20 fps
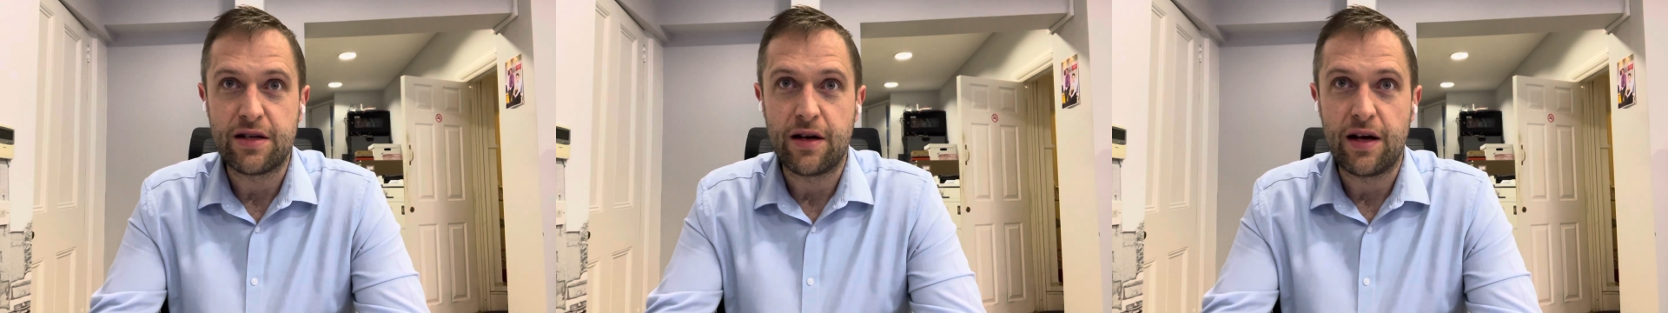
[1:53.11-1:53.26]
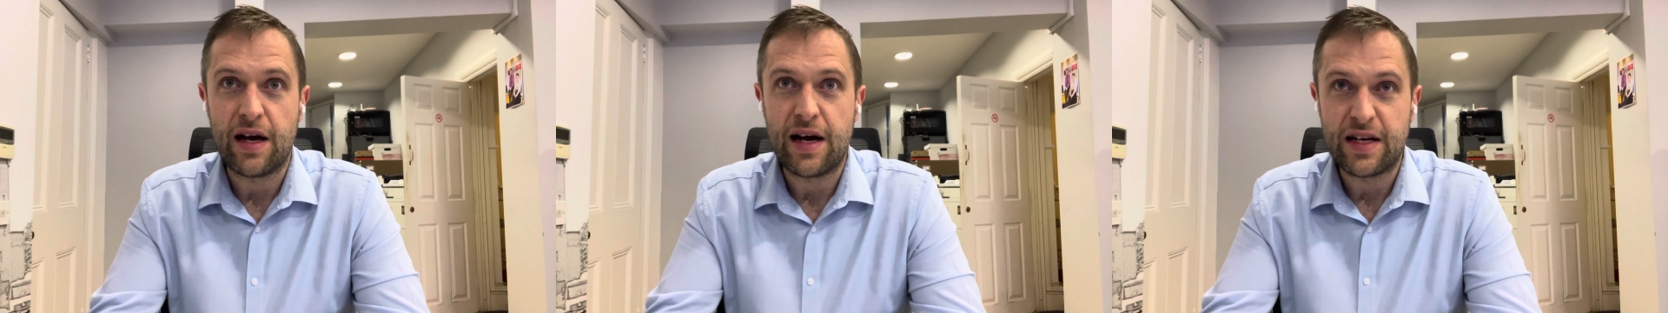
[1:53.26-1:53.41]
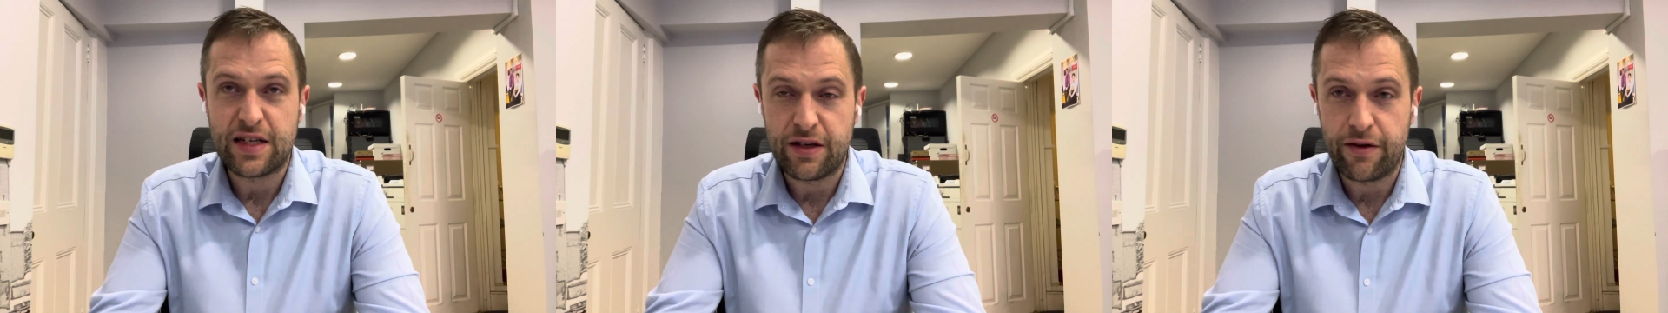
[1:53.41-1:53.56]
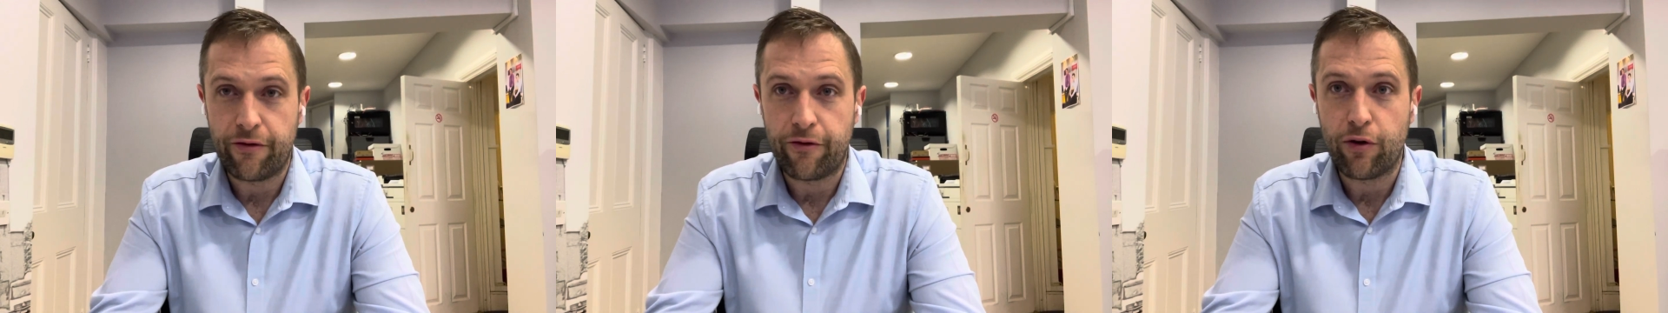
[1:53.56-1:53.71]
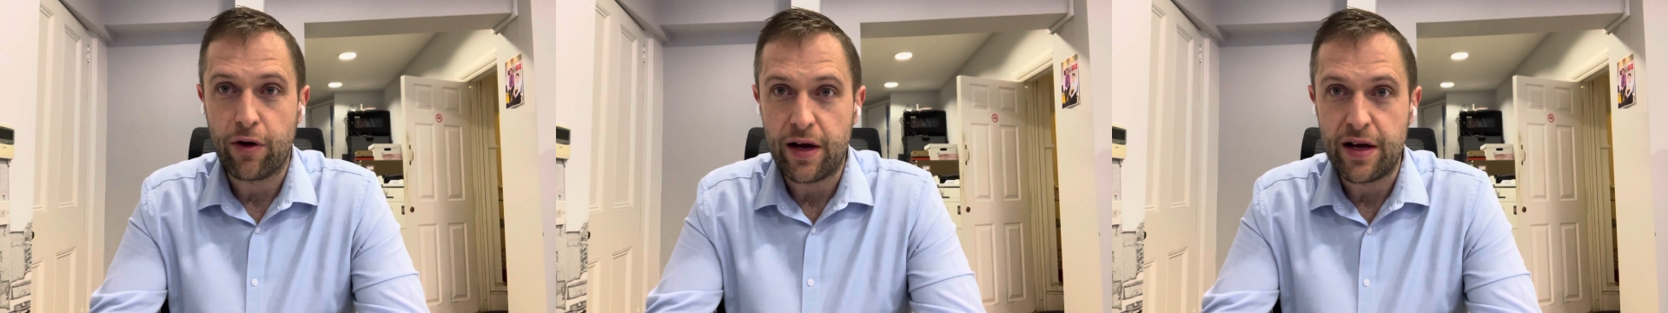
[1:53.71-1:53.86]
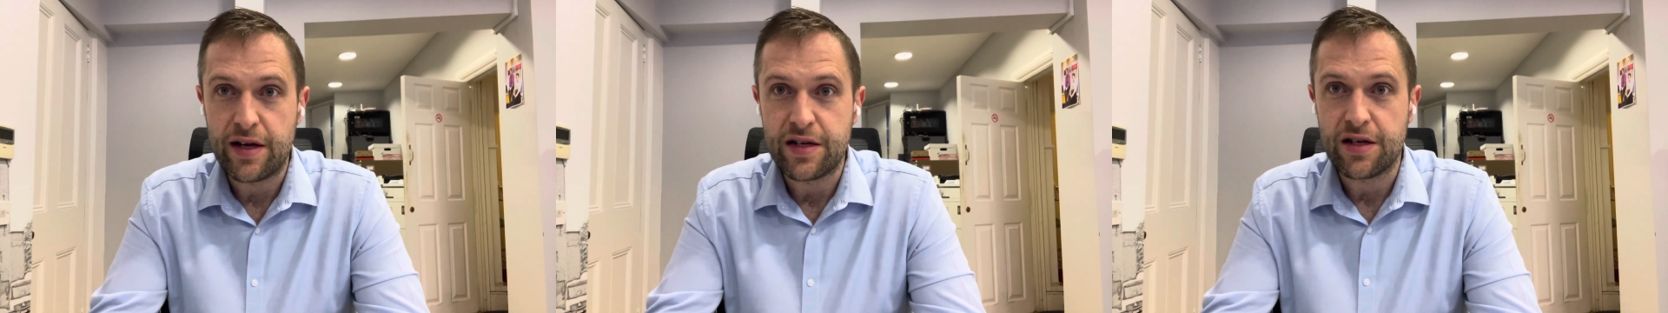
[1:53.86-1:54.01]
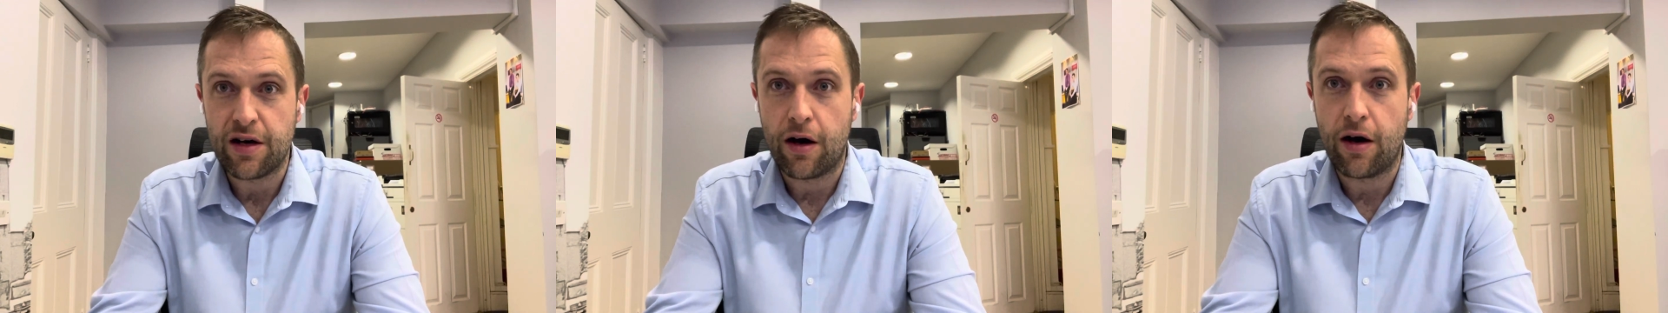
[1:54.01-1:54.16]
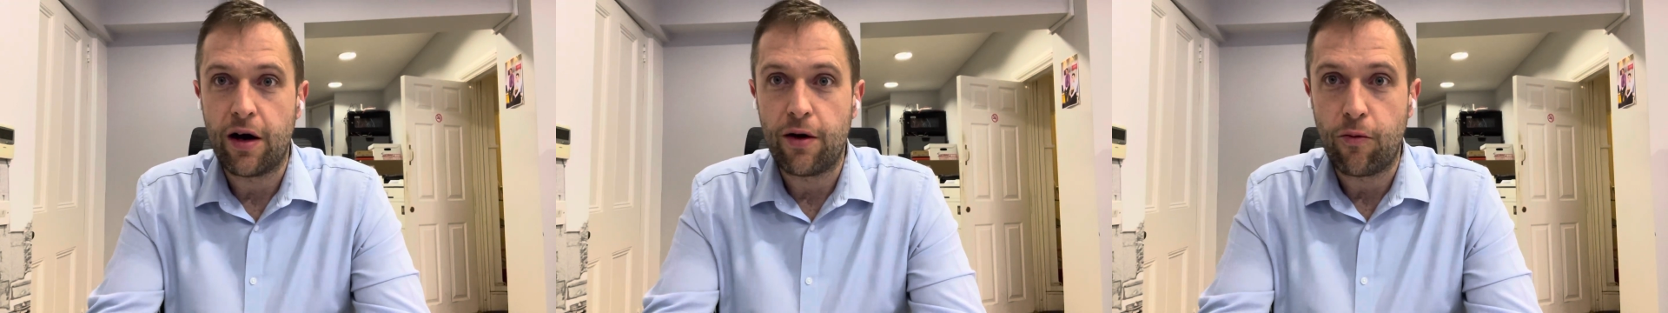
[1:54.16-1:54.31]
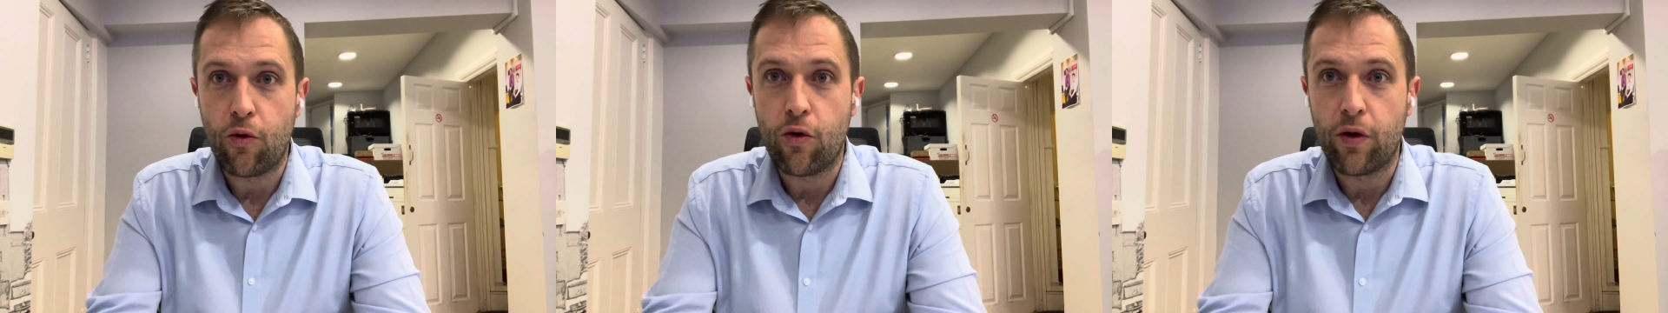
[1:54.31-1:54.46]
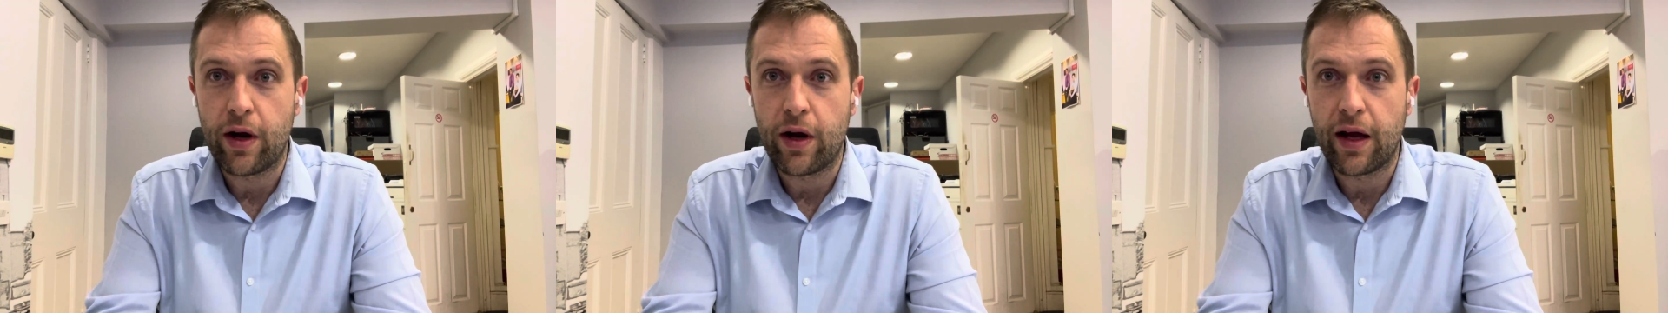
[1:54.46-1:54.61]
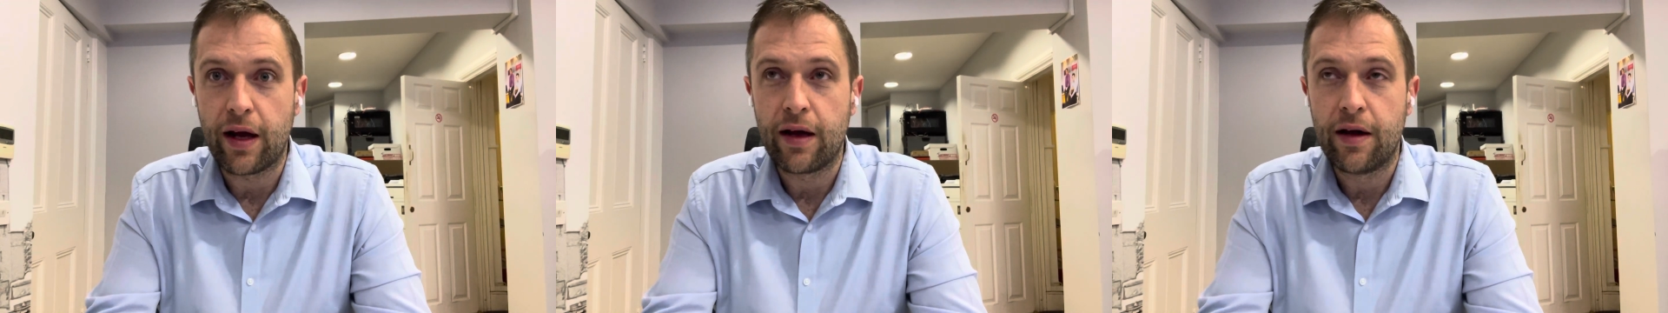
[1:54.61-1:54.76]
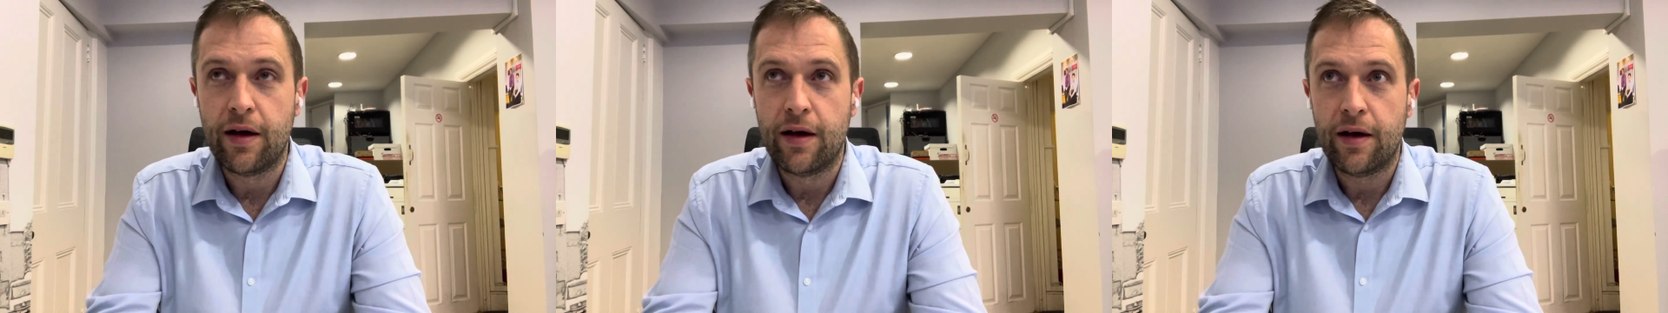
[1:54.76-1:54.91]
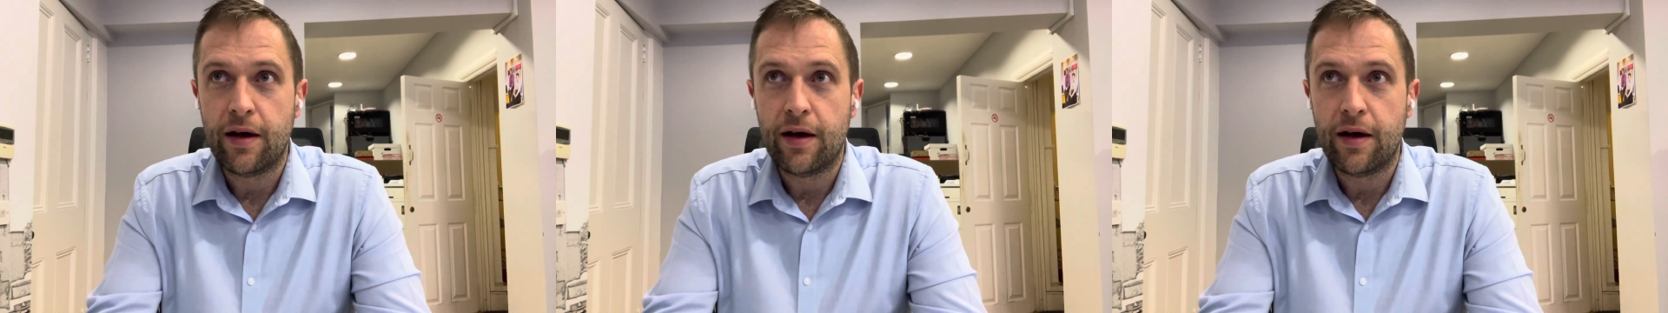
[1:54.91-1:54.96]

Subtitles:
a high warning